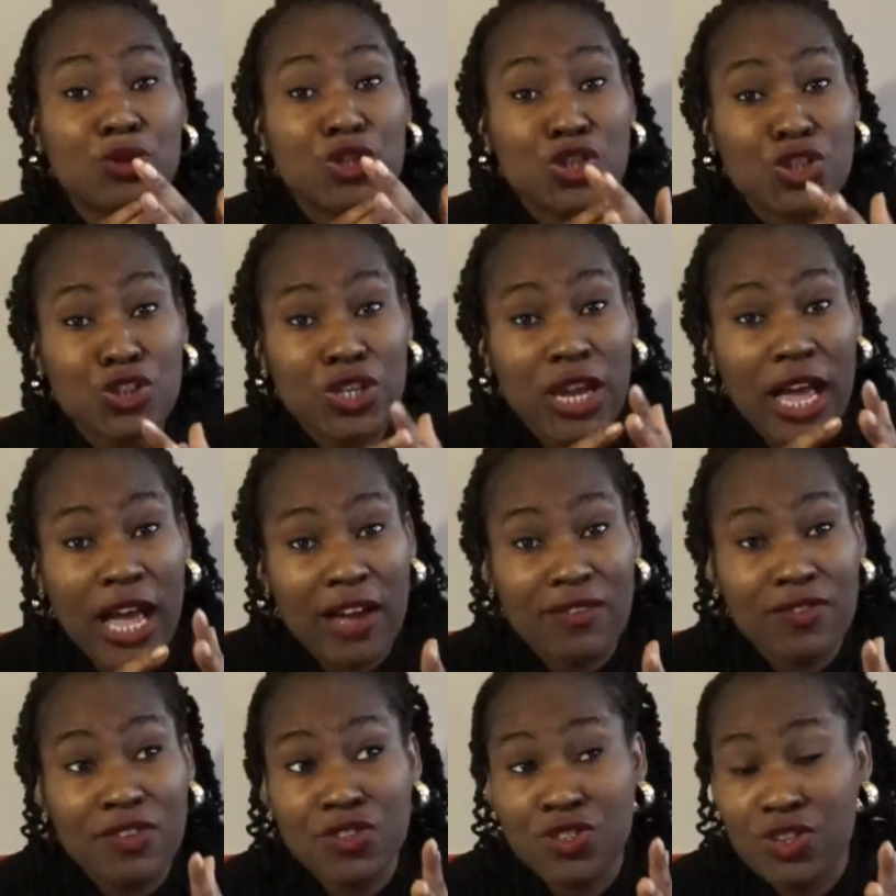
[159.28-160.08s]
You should
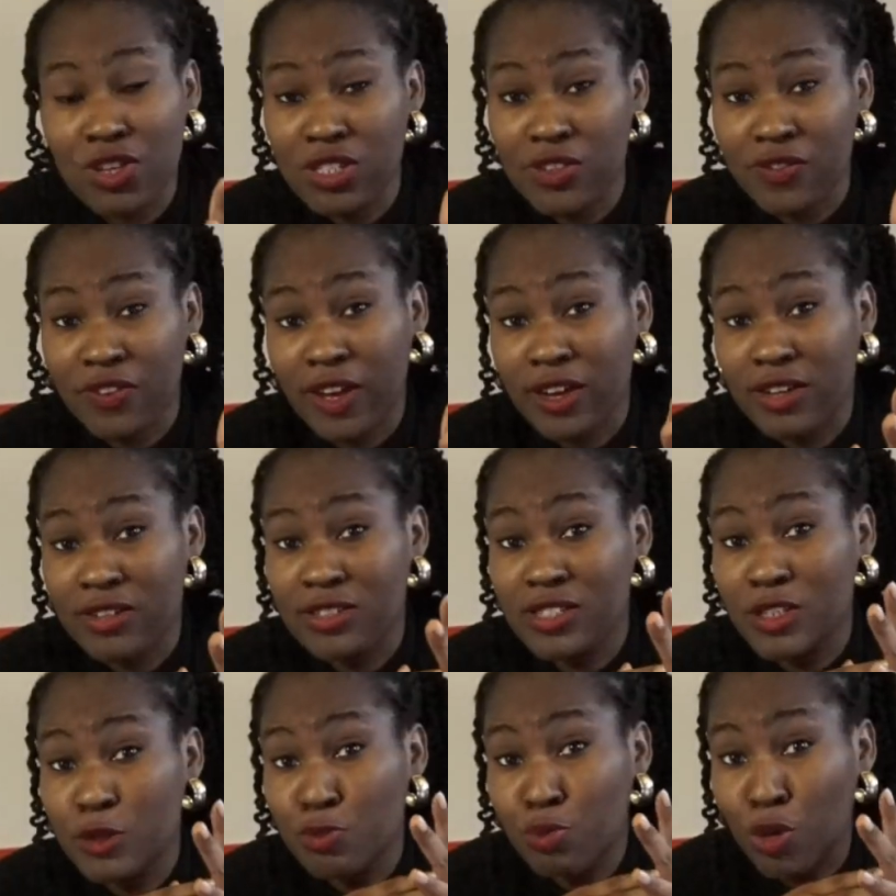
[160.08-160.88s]
have a
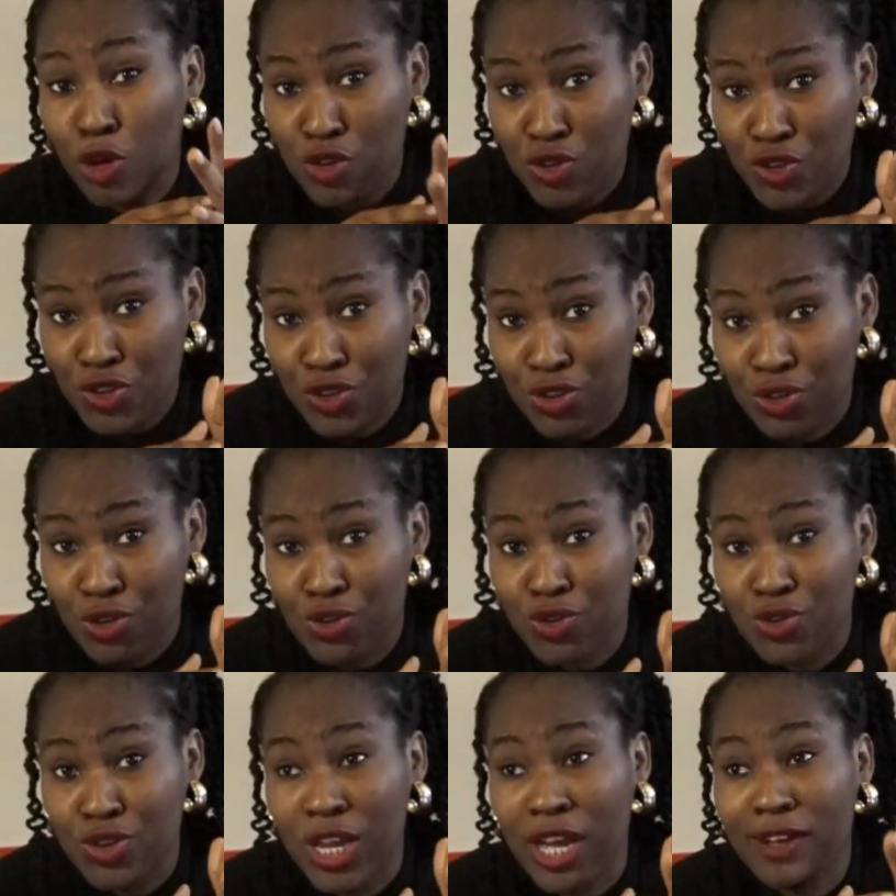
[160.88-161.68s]
certified
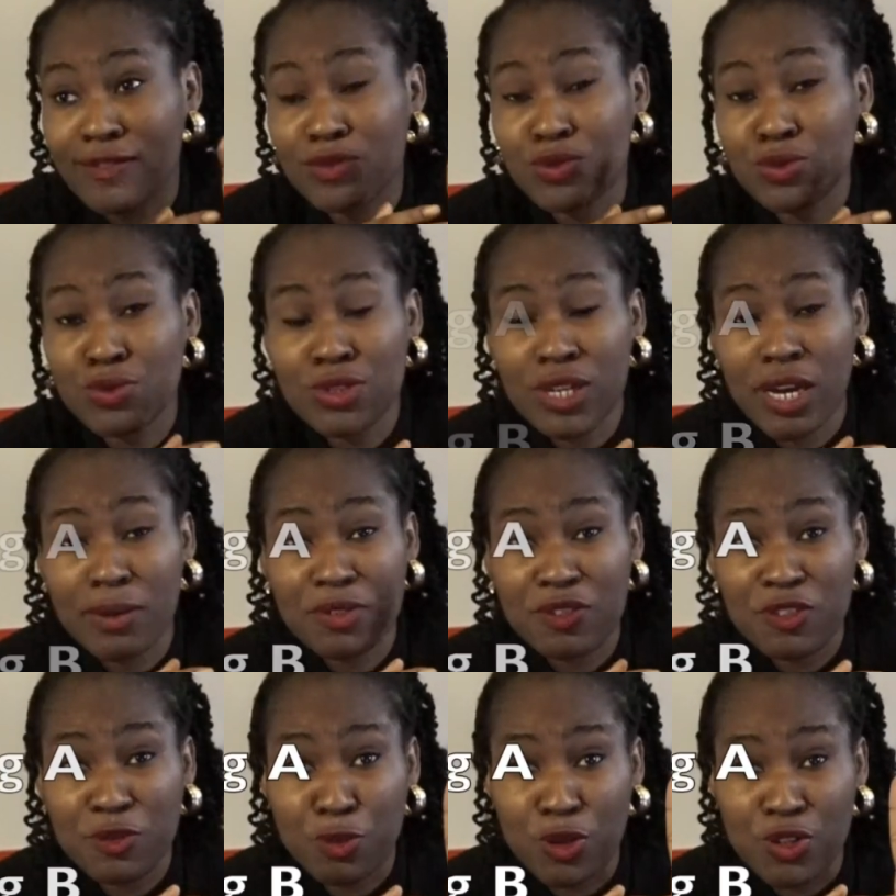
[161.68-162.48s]
sponsor. So you have 2
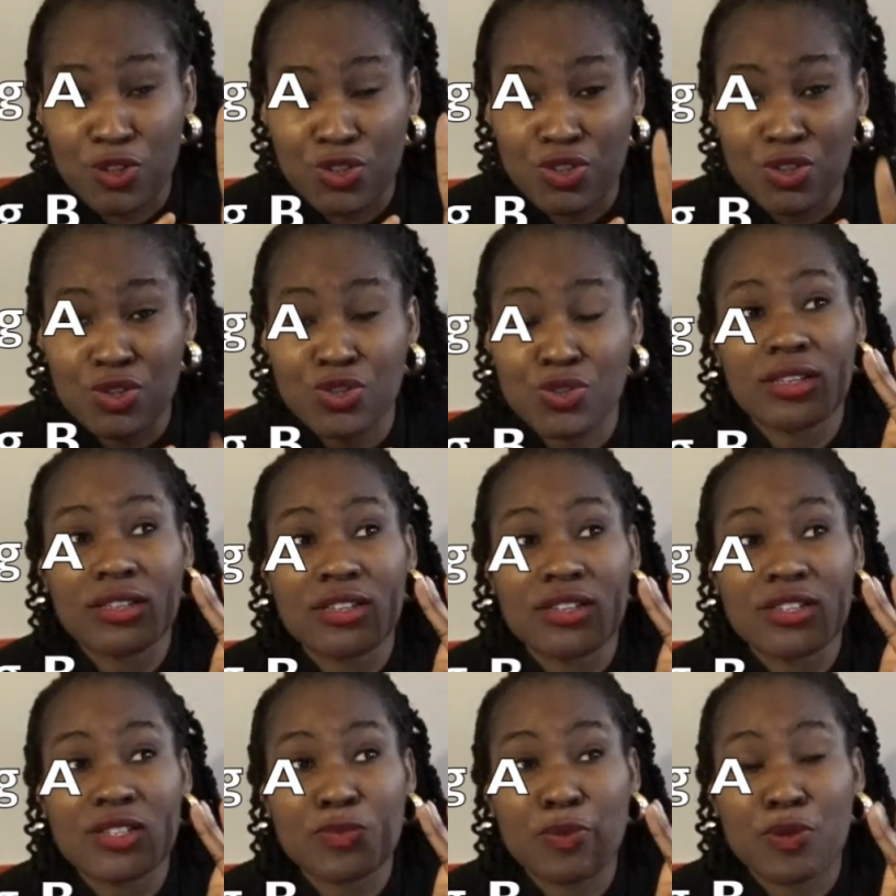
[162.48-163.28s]
types of sponsors.
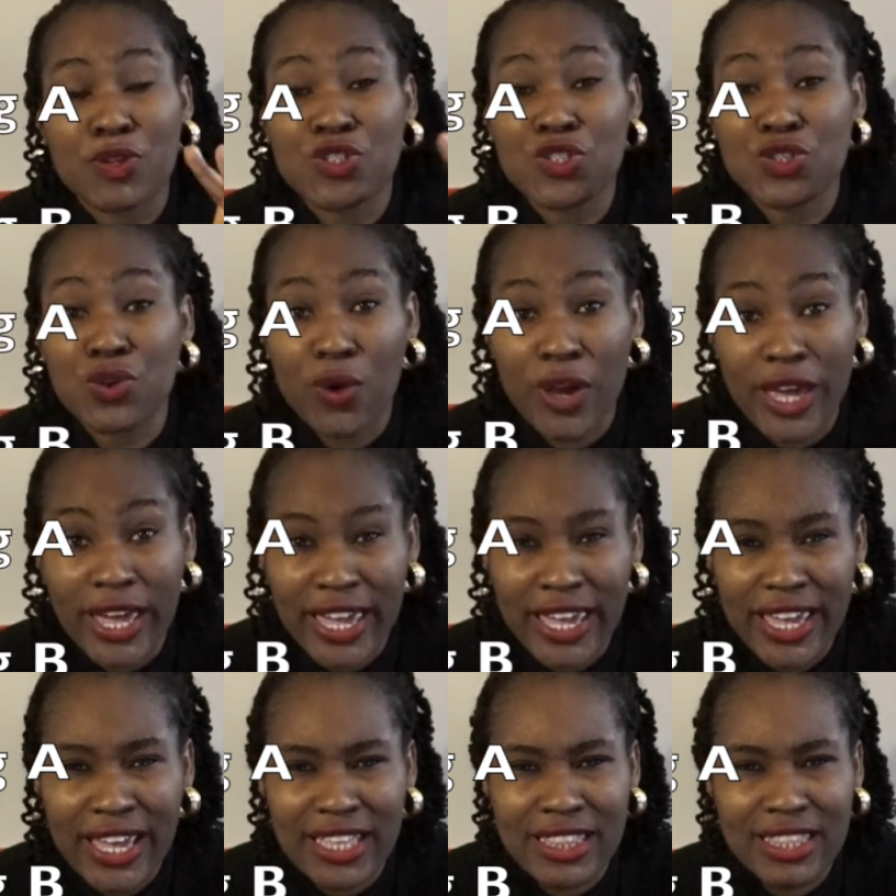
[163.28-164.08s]
The sponsor
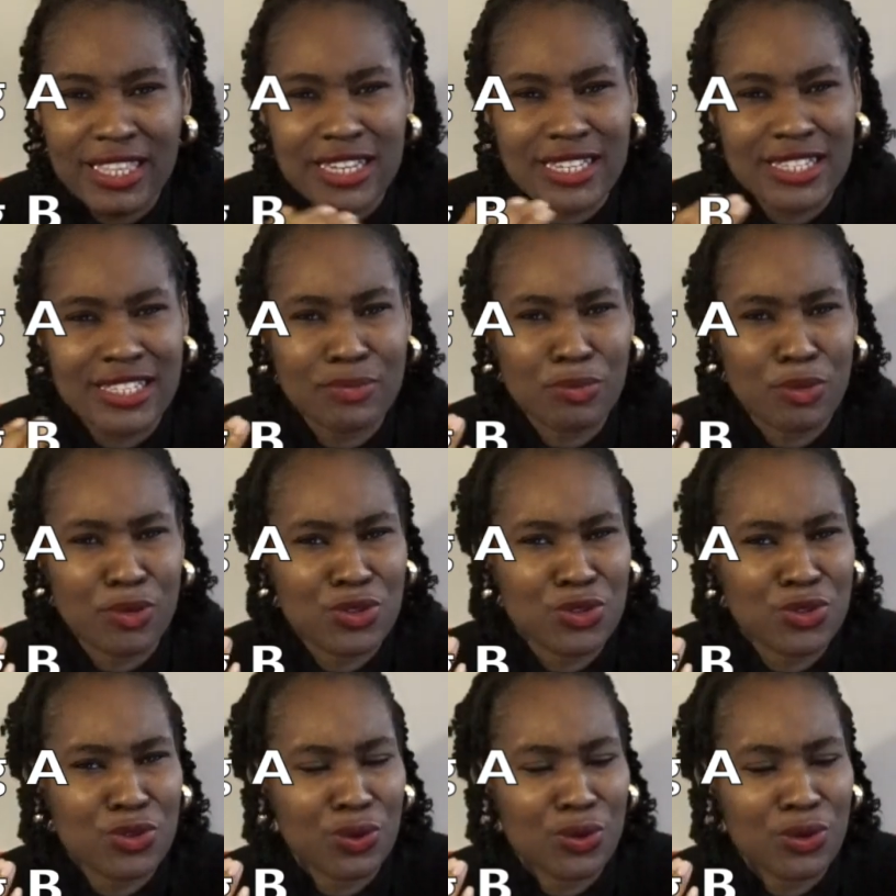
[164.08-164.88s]
A, I think the
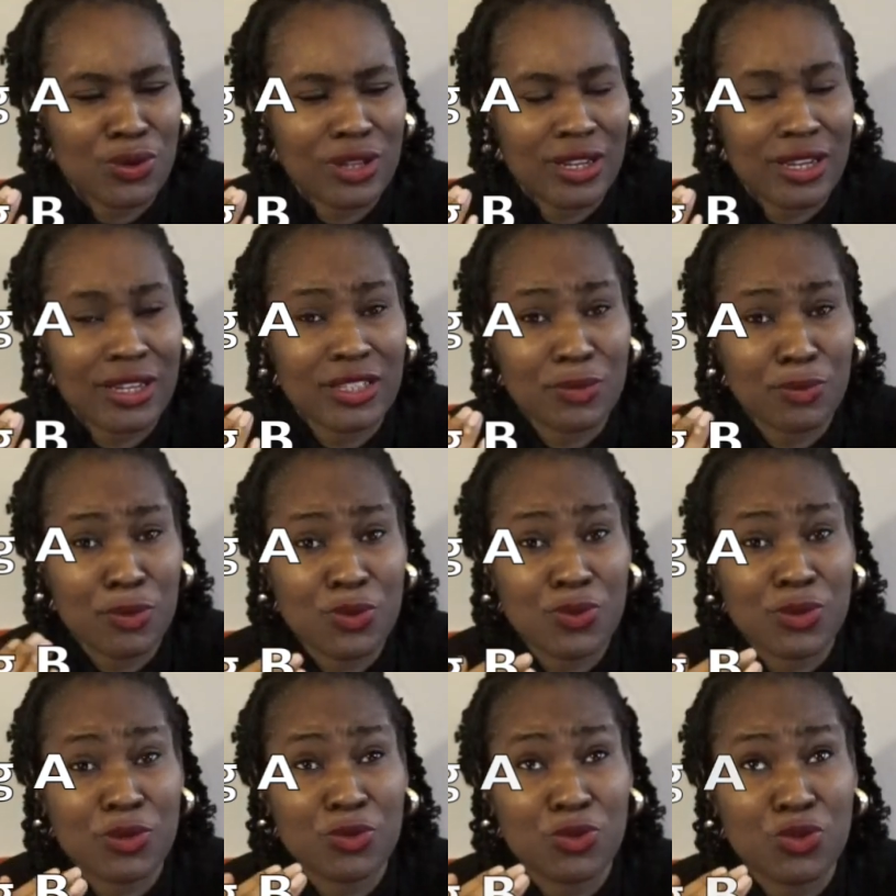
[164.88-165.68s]
sponsor,
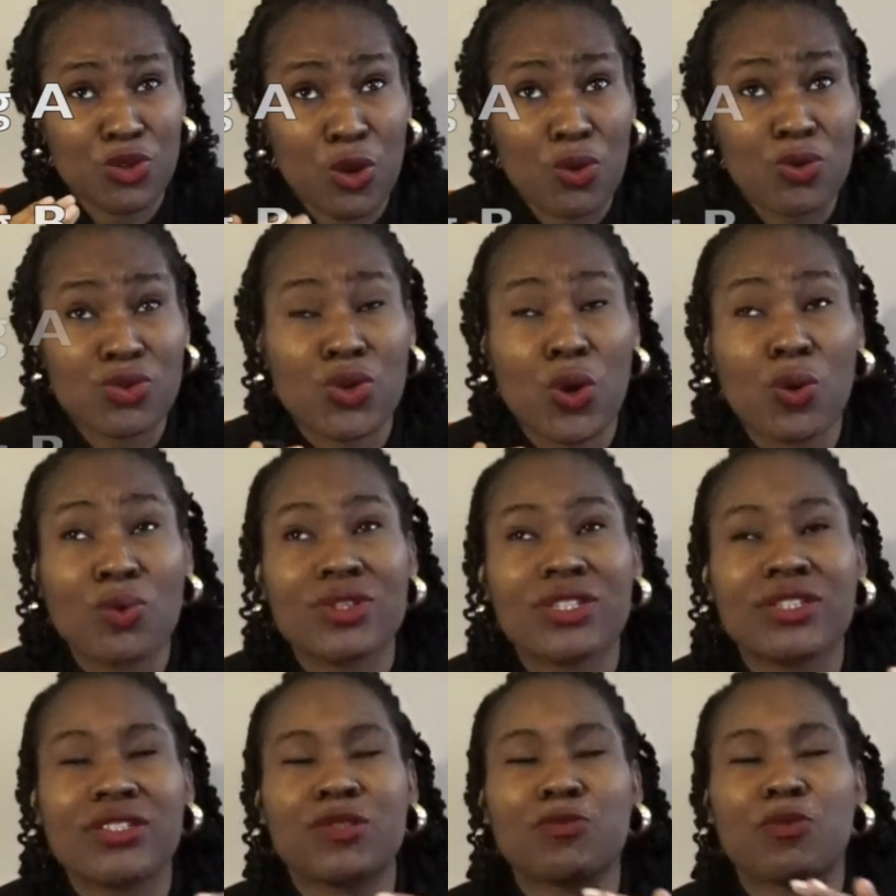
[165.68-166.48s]
those
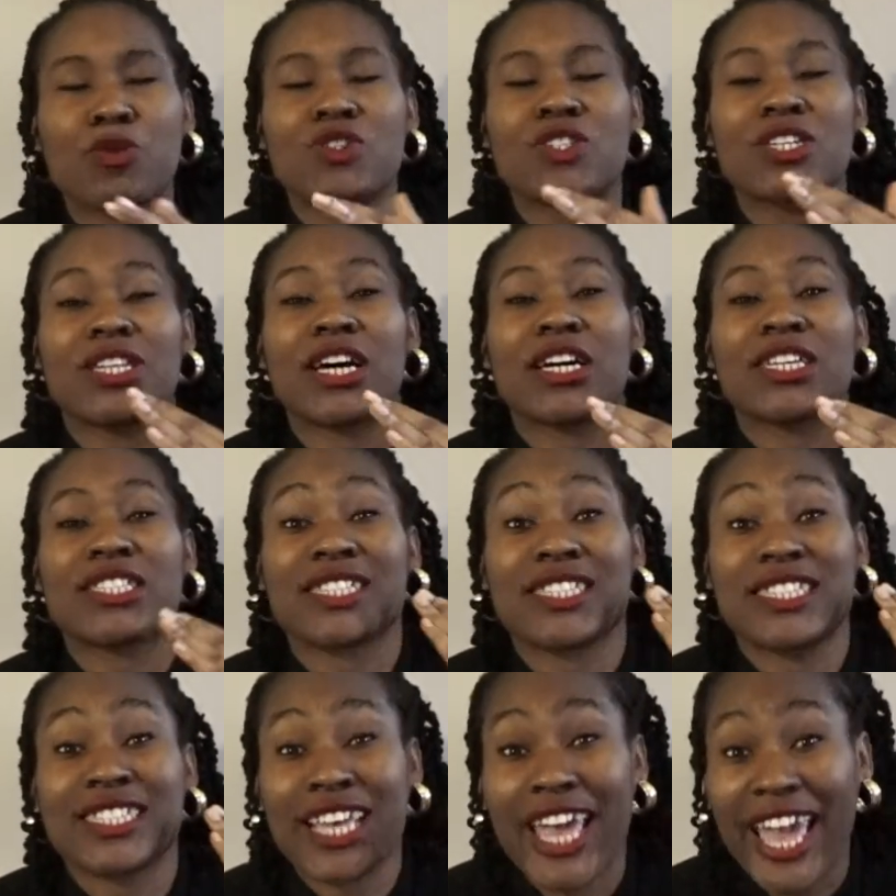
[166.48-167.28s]
holding sponsor
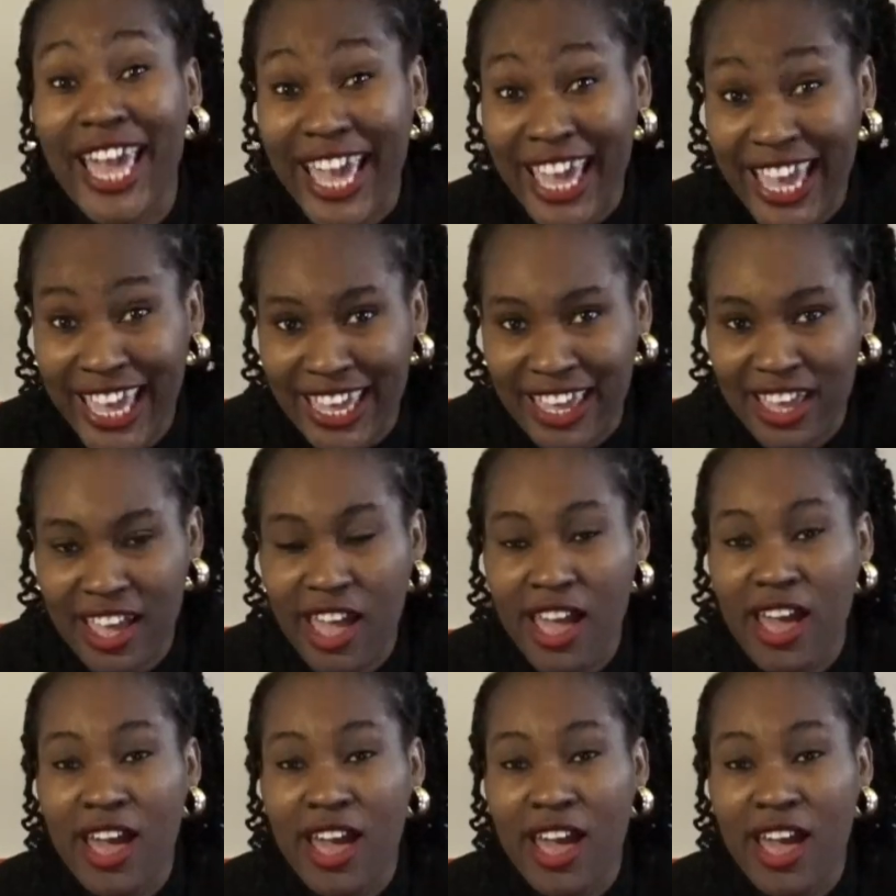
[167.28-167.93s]
license A